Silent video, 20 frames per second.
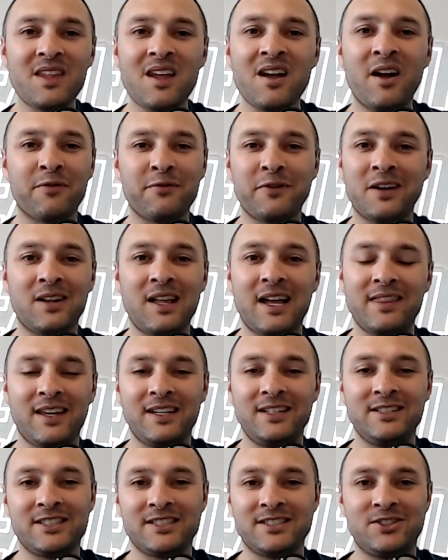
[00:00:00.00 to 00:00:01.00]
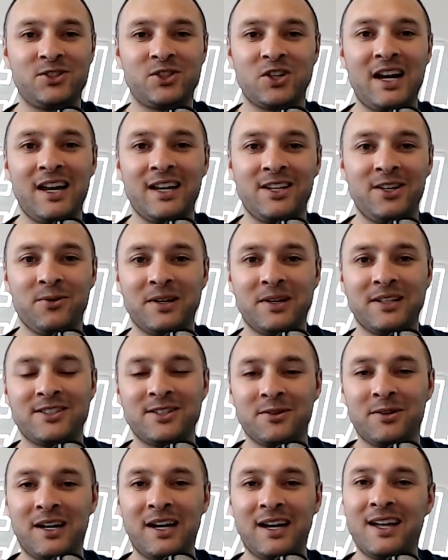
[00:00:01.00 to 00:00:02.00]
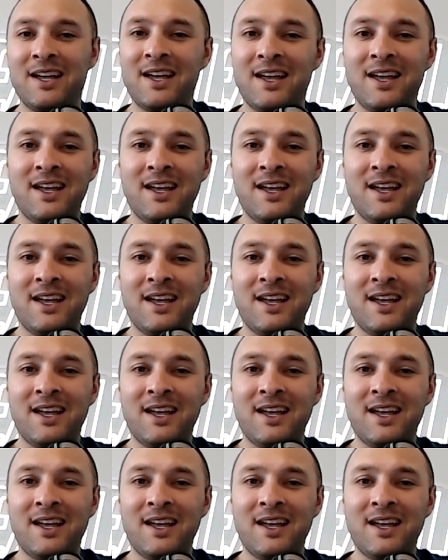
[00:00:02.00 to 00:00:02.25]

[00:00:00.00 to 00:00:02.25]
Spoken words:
I feel like they just drag you into it,